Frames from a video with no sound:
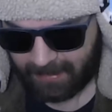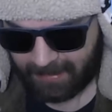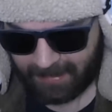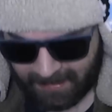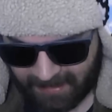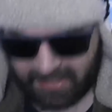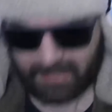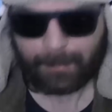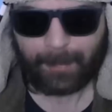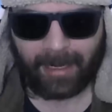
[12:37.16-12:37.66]

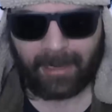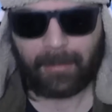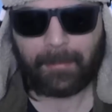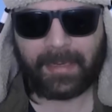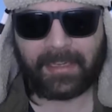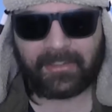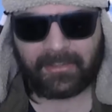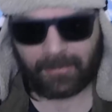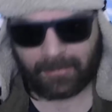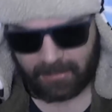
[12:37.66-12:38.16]

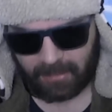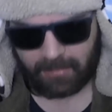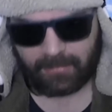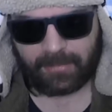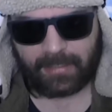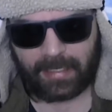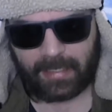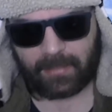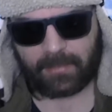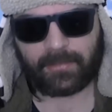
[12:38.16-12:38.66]
experimental
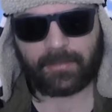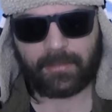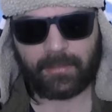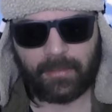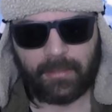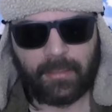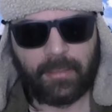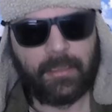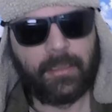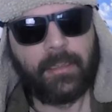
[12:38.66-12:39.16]
context,
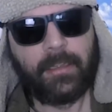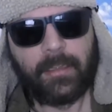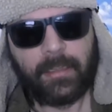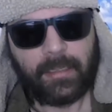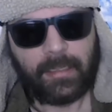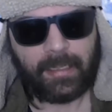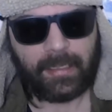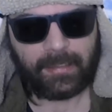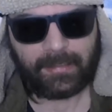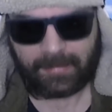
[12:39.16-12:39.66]

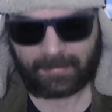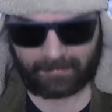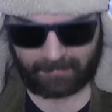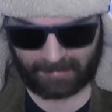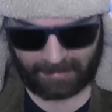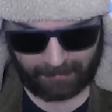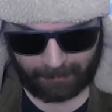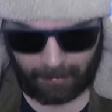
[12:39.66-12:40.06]
it